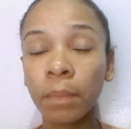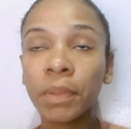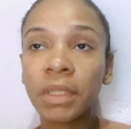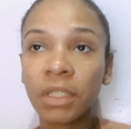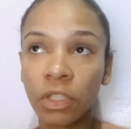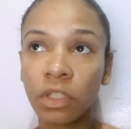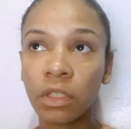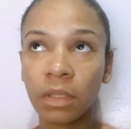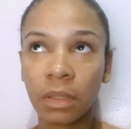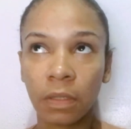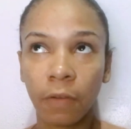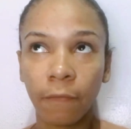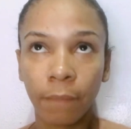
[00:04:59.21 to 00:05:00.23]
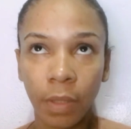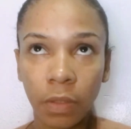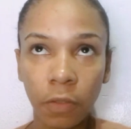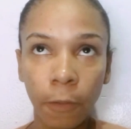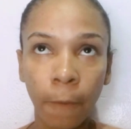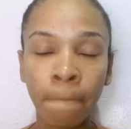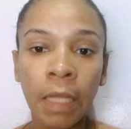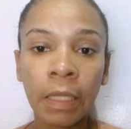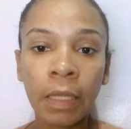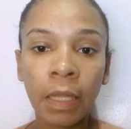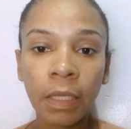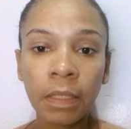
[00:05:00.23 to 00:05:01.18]
position yourself better.
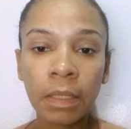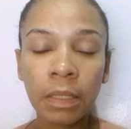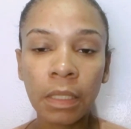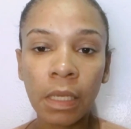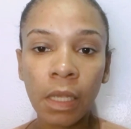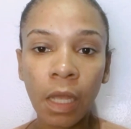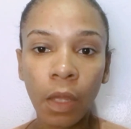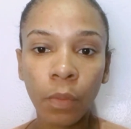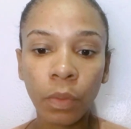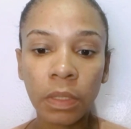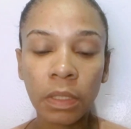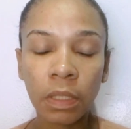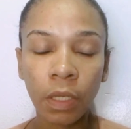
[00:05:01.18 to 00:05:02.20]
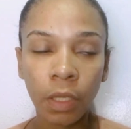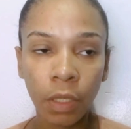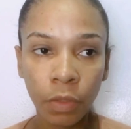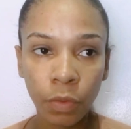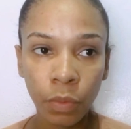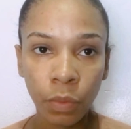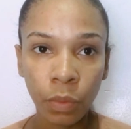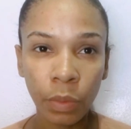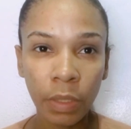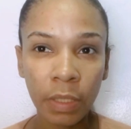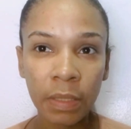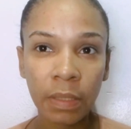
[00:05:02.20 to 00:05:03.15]
The next thing I would say to do
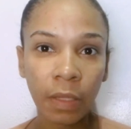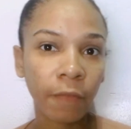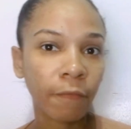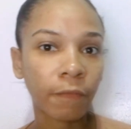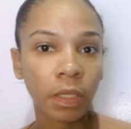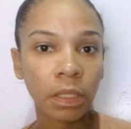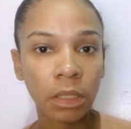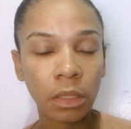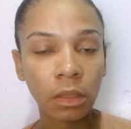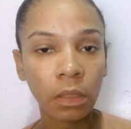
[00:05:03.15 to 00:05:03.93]
is invest